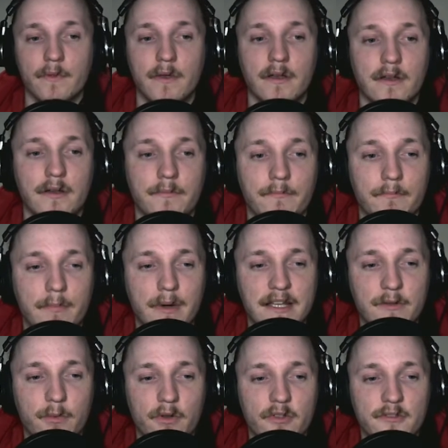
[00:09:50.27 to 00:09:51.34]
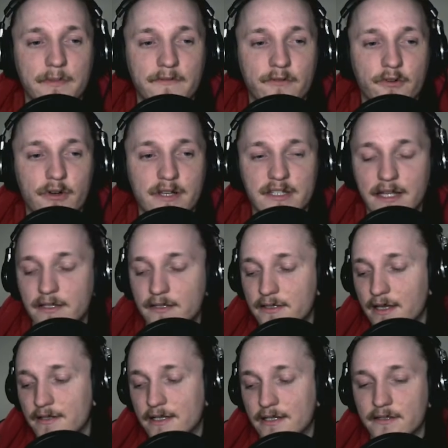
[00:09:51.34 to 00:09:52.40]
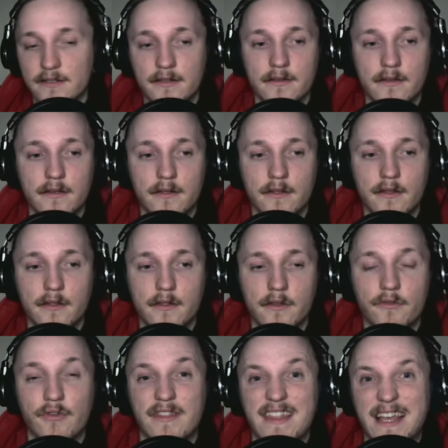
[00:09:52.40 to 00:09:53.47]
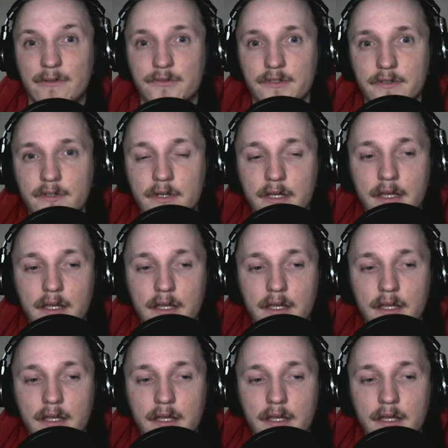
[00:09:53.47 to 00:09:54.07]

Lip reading: Mine was, before I changed settings, 3000.